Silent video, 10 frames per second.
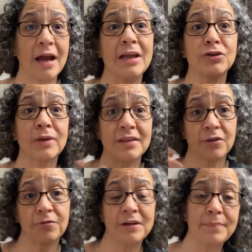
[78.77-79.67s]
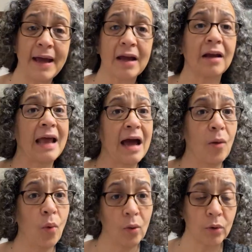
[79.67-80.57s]
and you get their feedback on
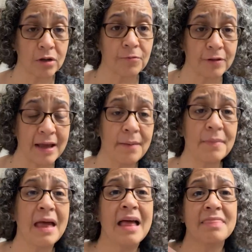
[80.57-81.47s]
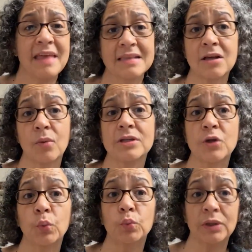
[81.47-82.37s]
what worked for them. That's always
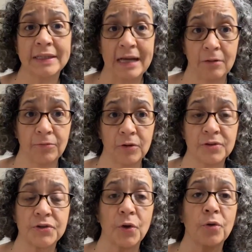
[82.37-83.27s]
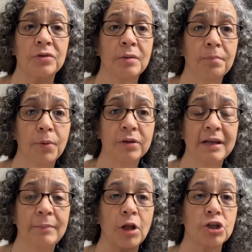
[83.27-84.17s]
really helpful. So the book that
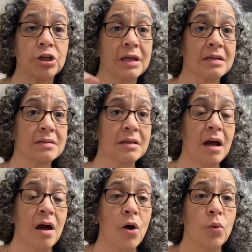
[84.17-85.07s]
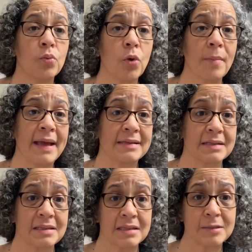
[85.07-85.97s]
I'm launching is romantic
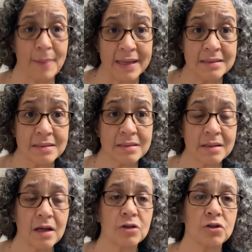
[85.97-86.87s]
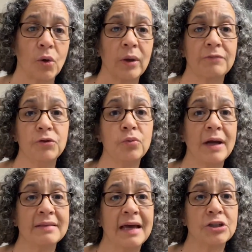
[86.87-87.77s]
suspense. So if you
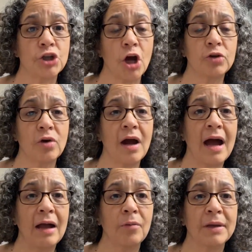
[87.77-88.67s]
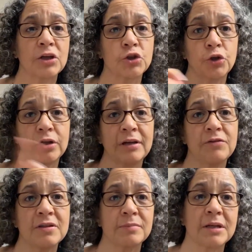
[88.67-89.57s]
write that genre, I'll make sure to give you
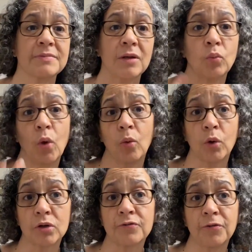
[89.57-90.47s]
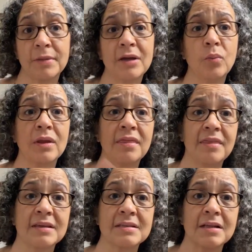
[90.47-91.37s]
some tips on what worked for me with
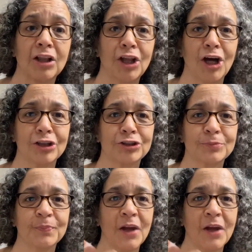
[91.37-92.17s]
this launch.